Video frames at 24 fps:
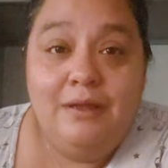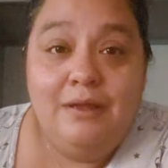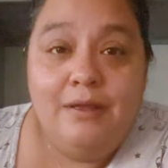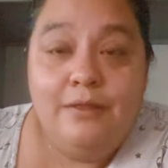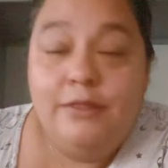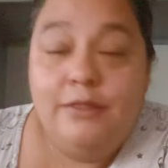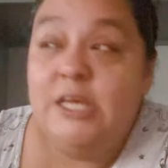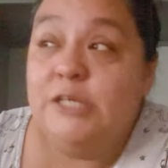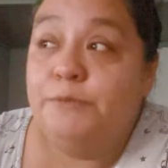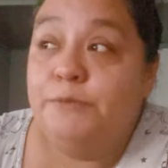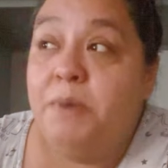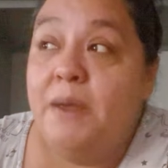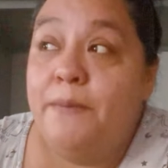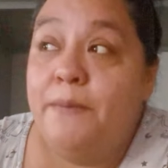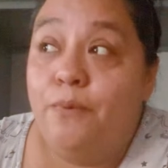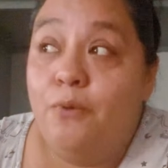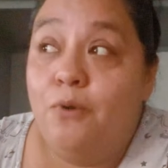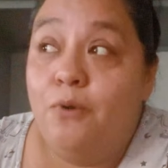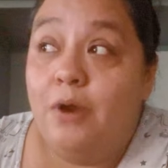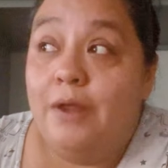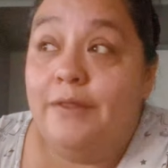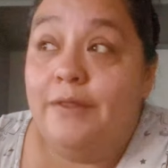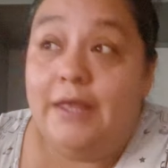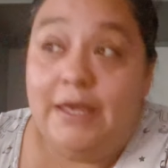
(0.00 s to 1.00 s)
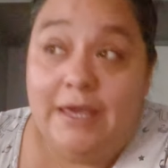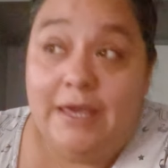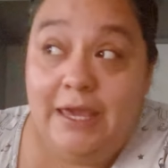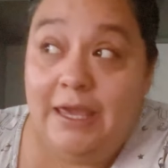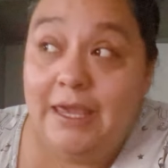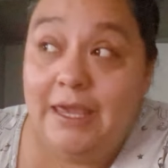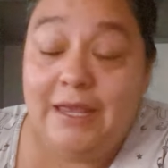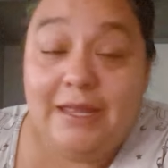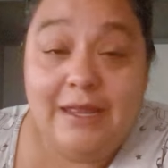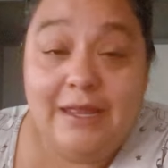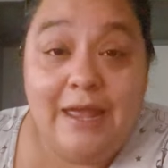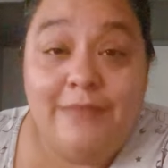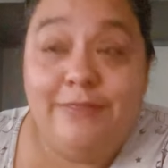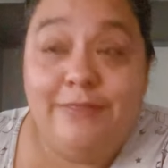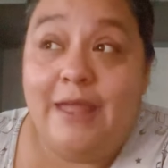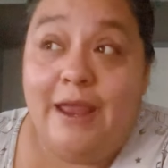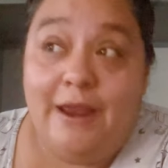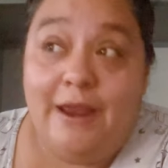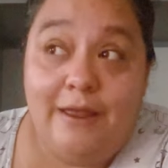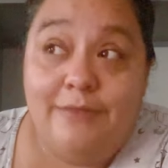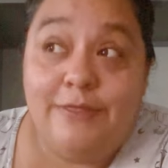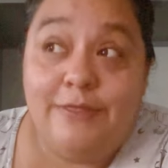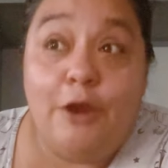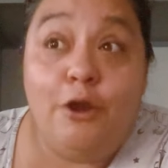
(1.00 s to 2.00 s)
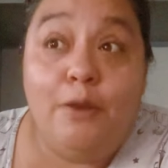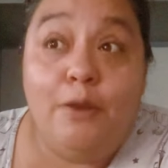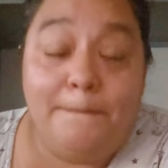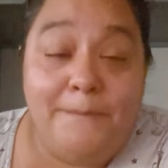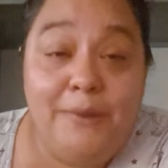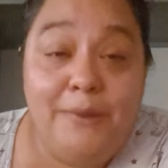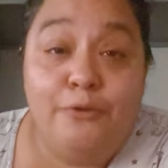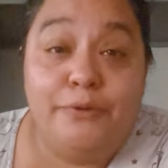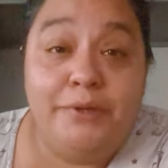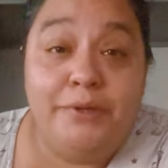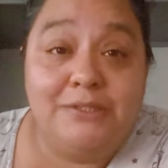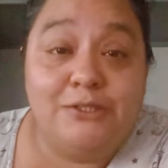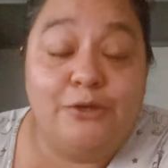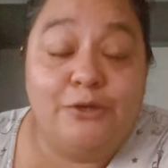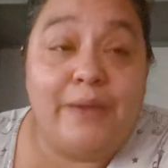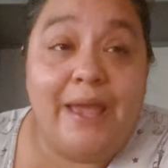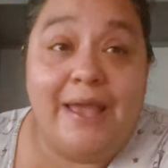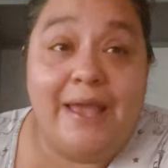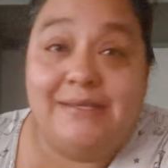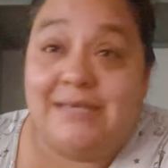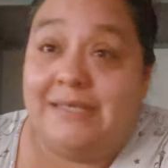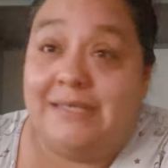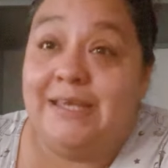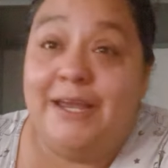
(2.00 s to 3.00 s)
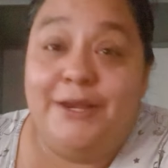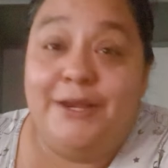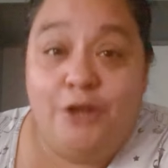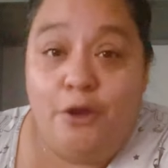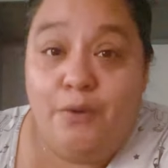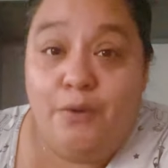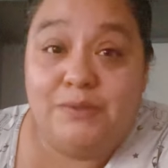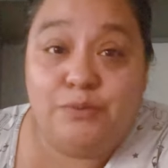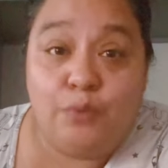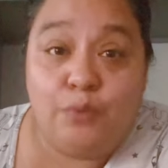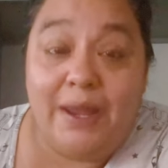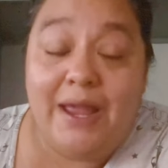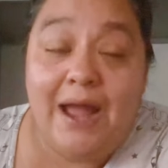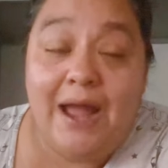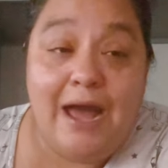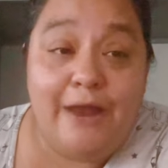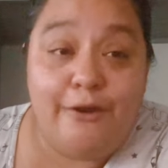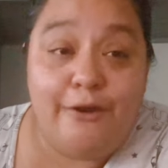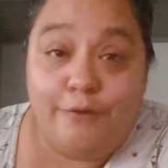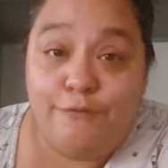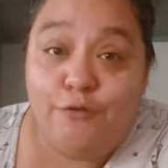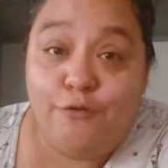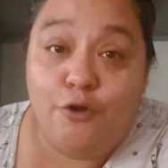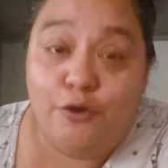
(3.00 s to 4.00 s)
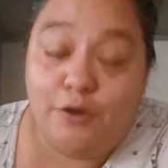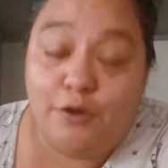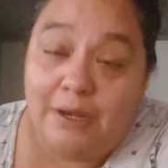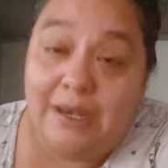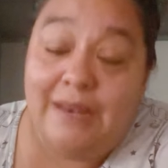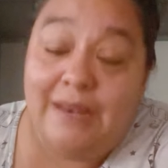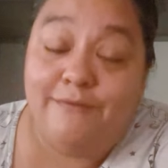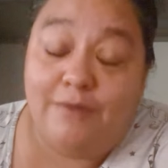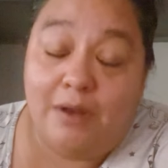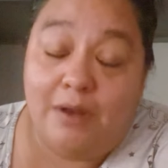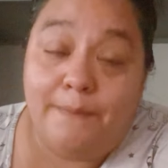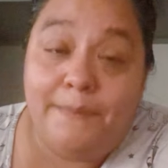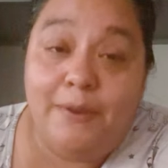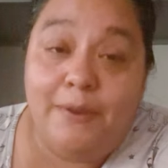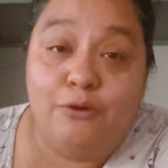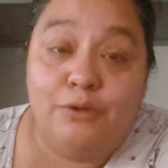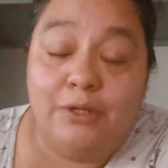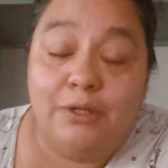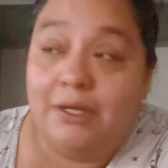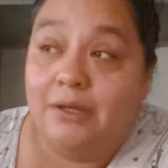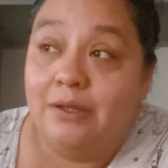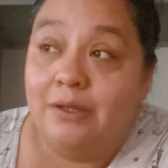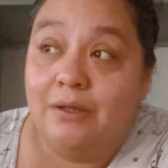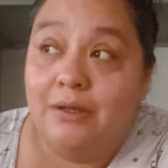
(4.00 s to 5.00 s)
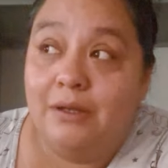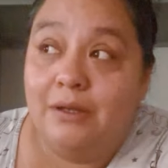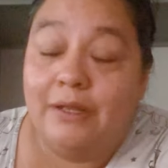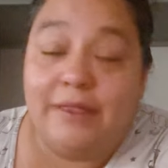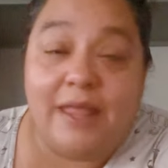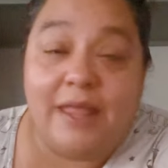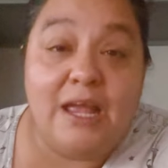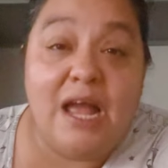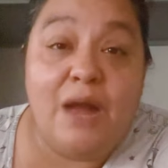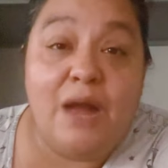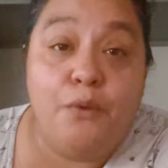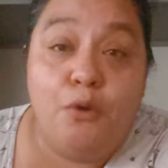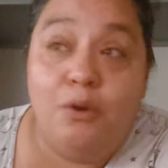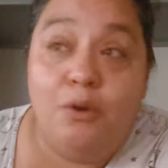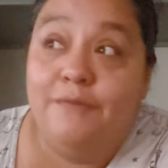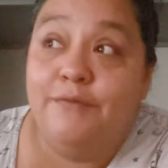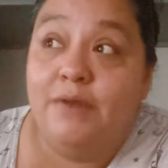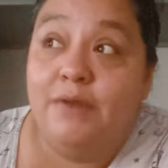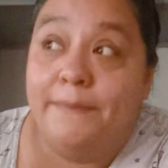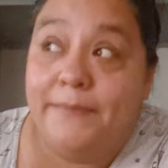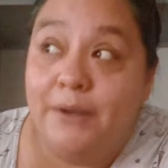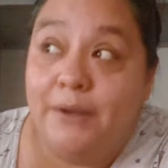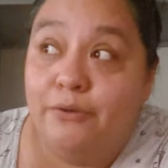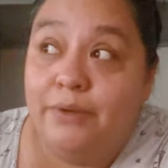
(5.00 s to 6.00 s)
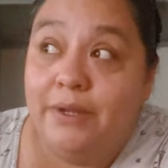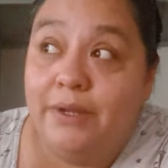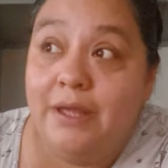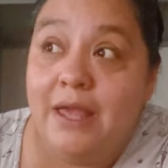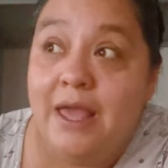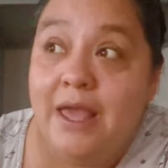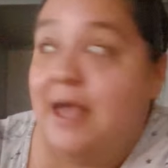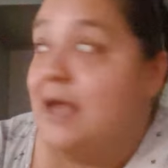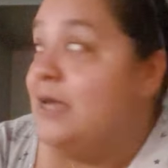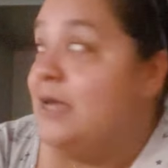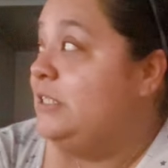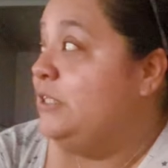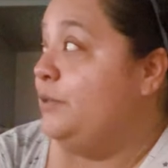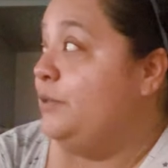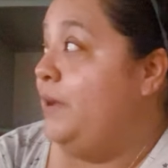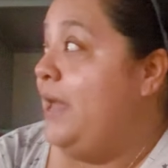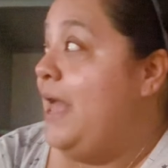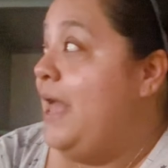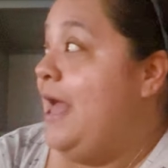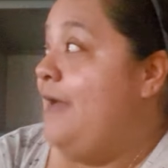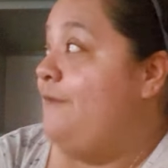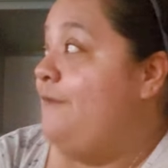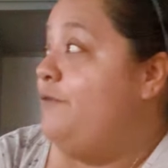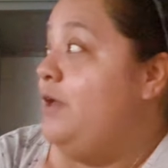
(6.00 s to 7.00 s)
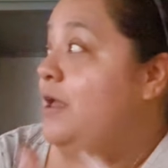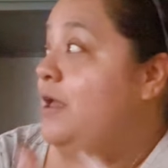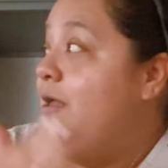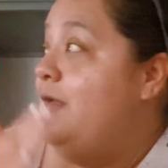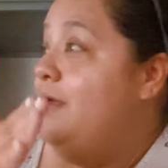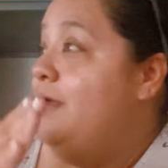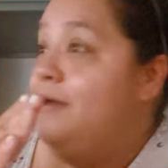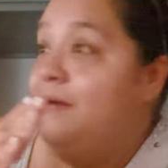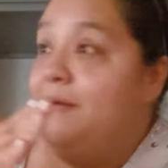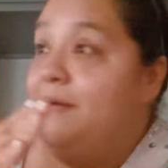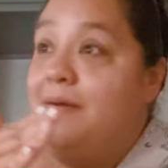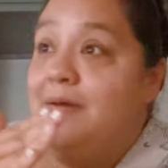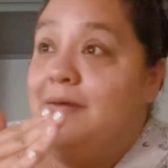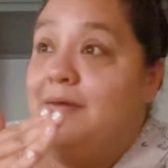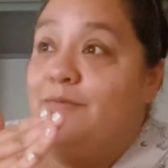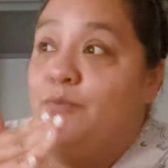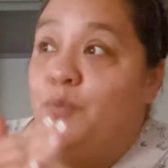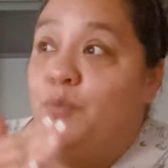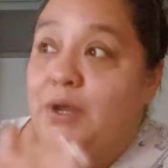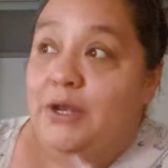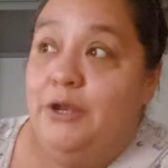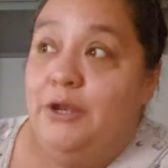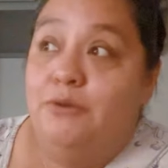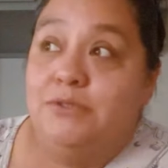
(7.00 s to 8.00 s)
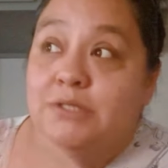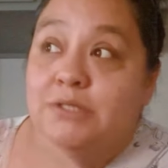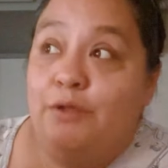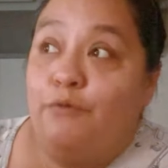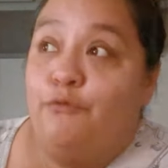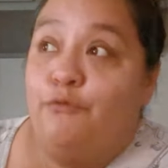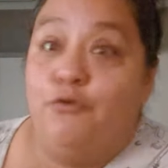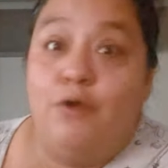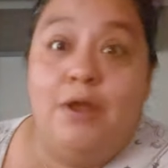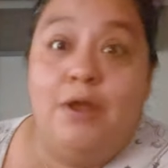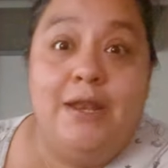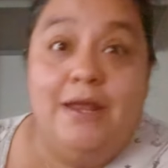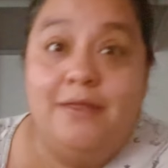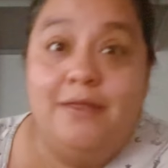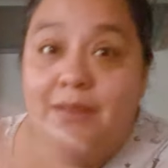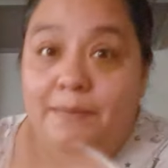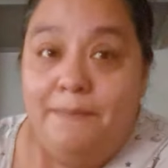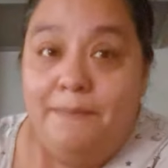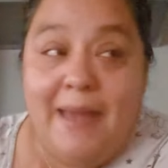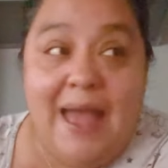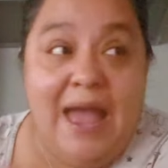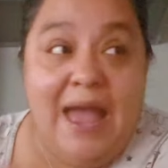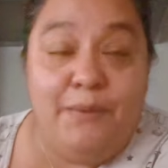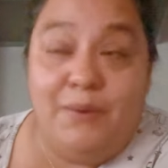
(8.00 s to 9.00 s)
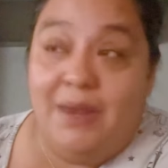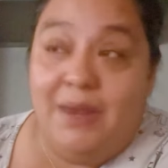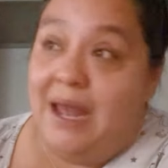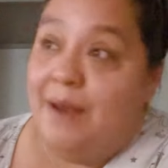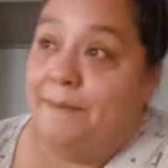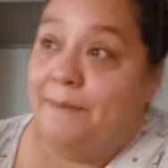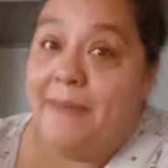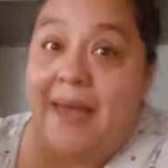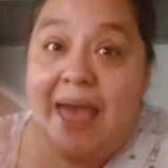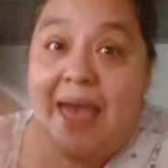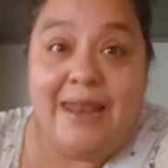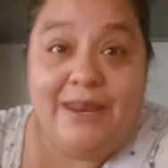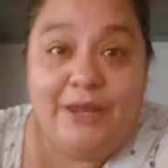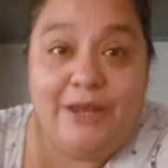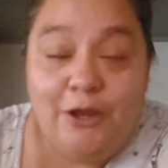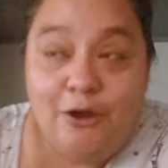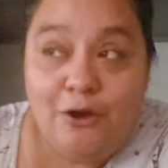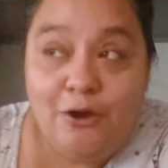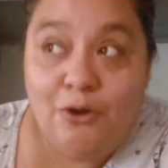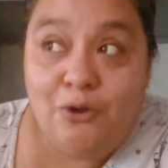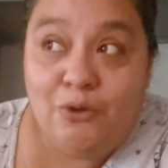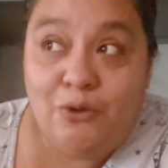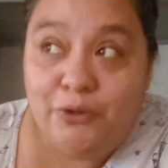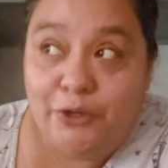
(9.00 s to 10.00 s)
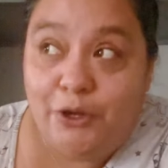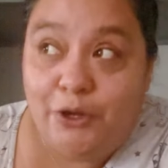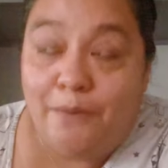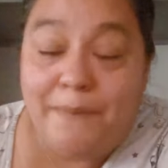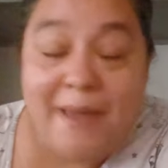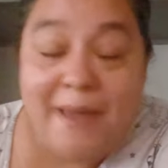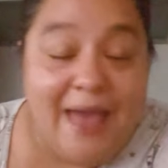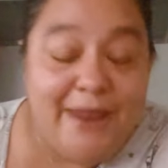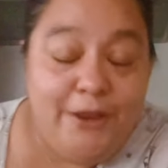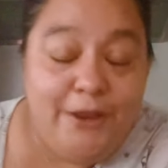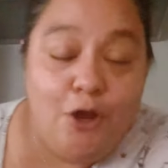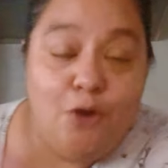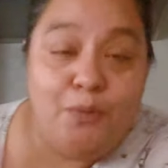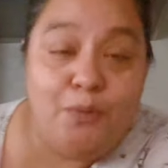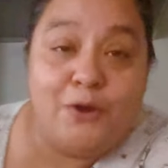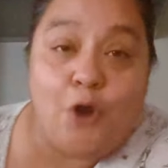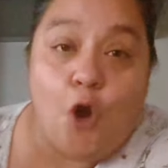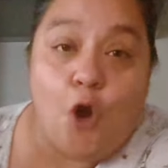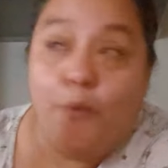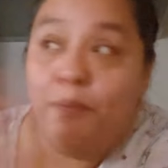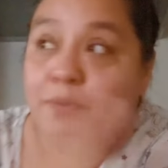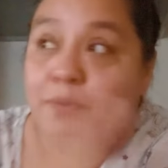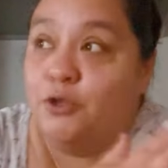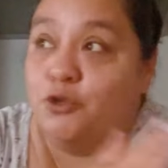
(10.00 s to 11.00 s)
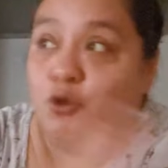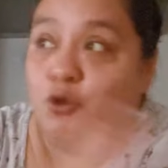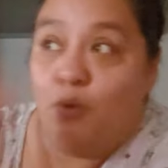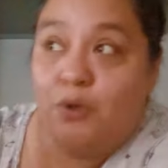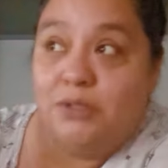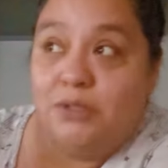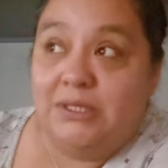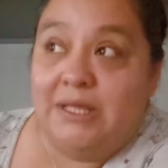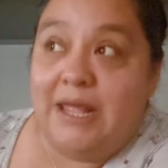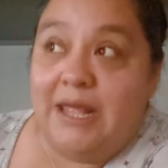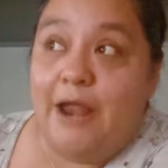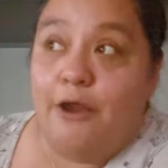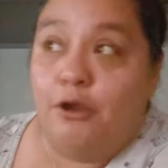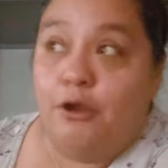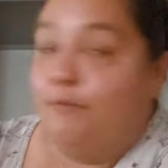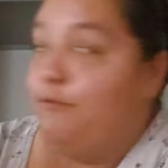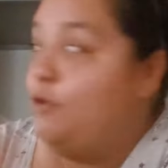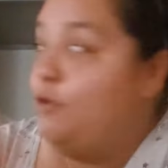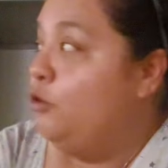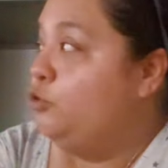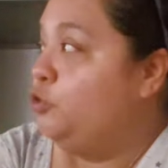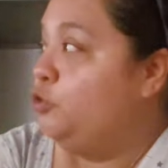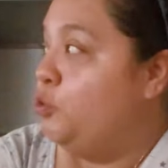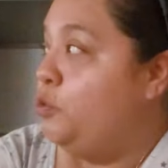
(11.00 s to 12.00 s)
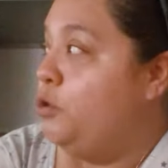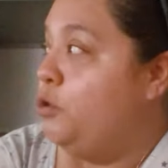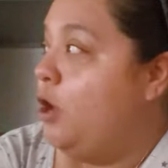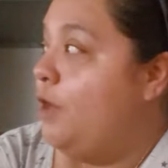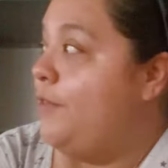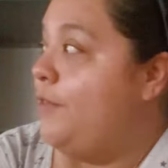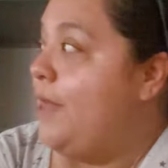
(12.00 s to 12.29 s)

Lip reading: These people are in the heat, and they're in buildings, okay? So that's how you know it's way hotter if you live in a building. Thank God we don't live in a building, so we have windows in the front, in the back. We got a patio, we can open the doors so the air can flow through and all